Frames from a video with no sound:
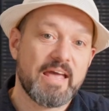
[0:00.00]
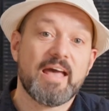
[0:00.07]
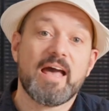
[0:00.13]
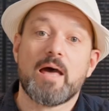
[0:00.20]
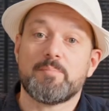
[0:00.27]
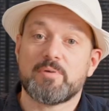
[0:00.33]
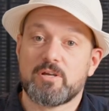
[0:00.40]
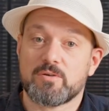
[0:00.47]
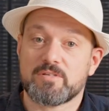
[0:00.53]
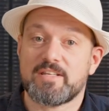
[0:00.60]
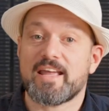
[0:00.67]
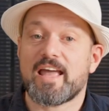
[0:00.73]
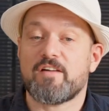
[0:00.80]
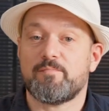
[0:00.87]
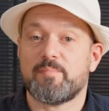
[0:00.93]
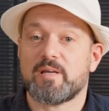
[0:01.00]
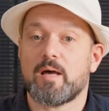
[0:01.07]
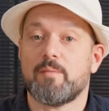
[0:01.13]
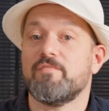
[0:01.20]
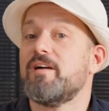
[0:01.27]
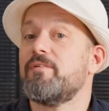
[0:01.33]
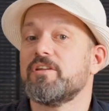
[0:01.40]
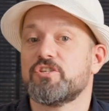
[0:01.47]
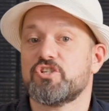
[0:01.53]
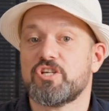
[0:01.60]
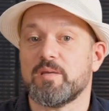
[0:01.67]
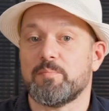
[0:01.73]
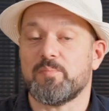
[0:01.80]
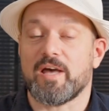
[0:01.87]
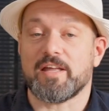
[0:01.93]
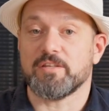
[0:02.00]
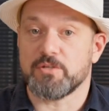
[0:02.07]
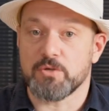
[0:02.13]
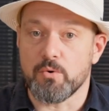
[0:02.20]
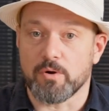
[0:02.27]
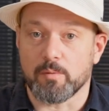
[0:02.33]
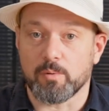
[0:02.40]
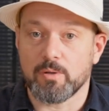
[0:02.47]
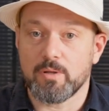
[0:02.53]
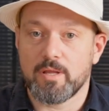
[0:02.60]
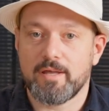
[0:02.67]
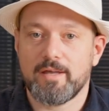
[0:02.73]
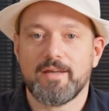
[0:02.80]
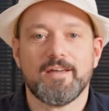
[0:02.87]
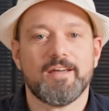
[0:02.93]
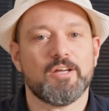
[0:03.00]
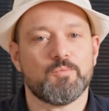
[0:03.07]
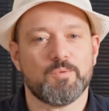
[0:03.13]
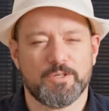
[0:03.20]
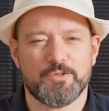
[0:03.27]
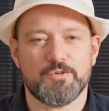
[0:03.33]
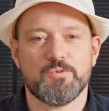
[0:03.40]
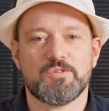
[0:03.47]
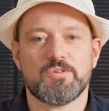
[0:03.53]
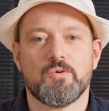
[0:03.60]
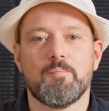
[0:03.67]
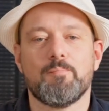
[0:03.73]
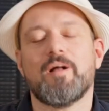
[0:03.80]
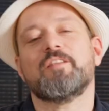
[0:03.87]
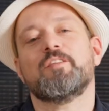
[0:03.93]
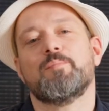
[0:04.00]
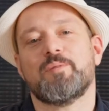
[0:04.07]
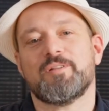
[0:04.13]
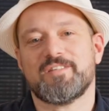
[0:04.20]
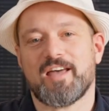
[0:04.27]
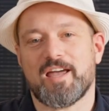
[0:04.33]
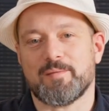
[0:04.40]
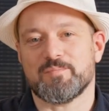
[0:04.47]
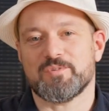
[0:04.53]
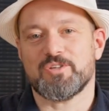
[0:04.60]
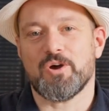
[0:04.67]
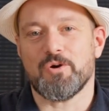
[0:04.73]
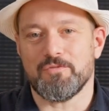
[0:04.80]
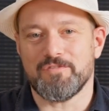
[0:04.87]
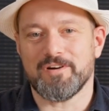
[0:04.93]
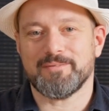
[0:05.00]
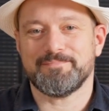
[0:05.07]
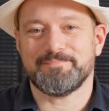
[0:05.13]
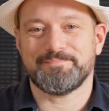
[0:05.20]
And because they have become very cheap and durable, it will do so multiple times over.